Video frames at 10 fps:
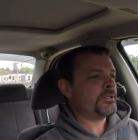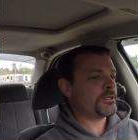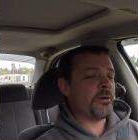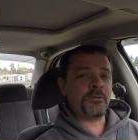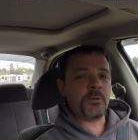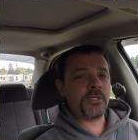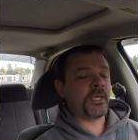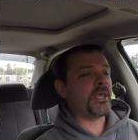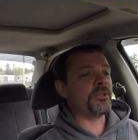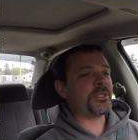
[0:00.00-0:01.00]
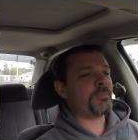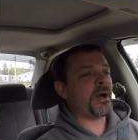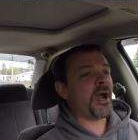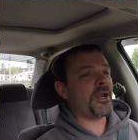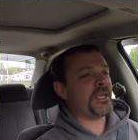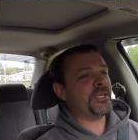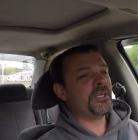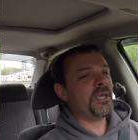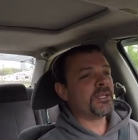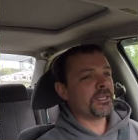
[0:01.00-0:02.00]
So if you were the guilty party
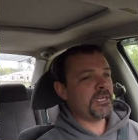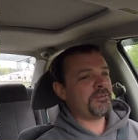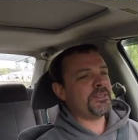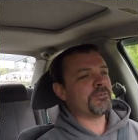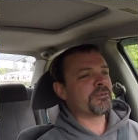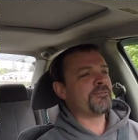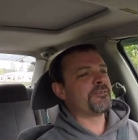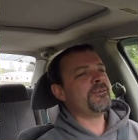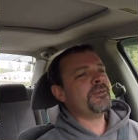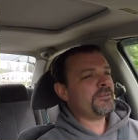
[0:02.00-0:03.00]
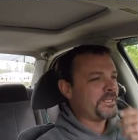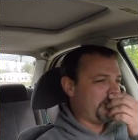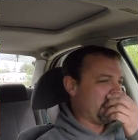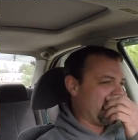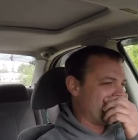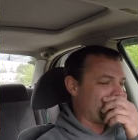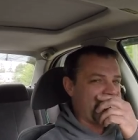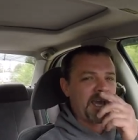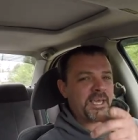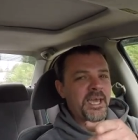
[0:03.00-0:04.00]
leaving the
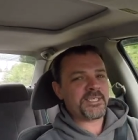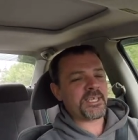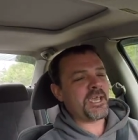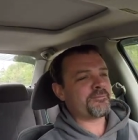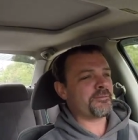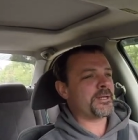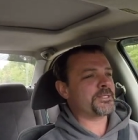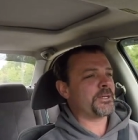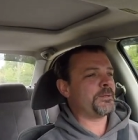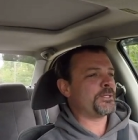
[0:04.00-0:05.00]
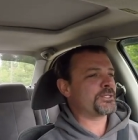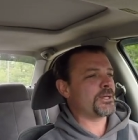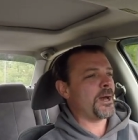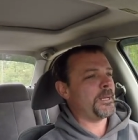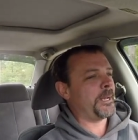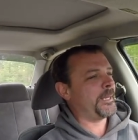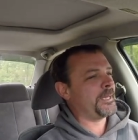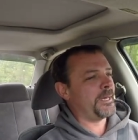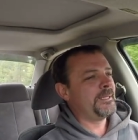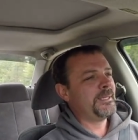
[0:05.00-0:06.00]
black ice air freshener in the Sonnet, I
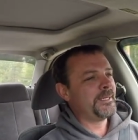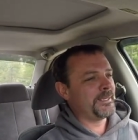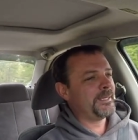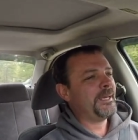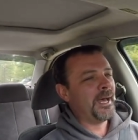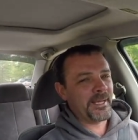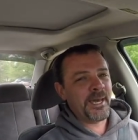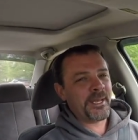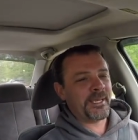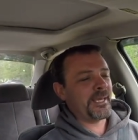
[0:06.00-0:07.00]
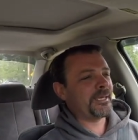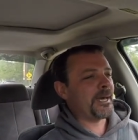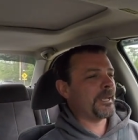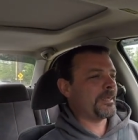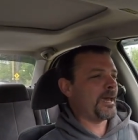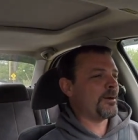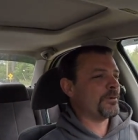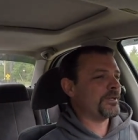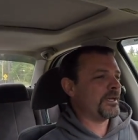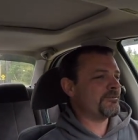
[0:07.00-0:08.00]
got a kick out of that
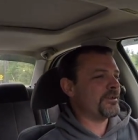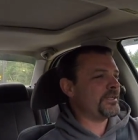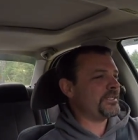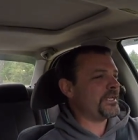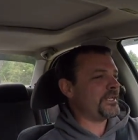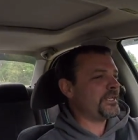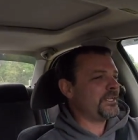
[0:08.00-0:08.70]
one. I really did.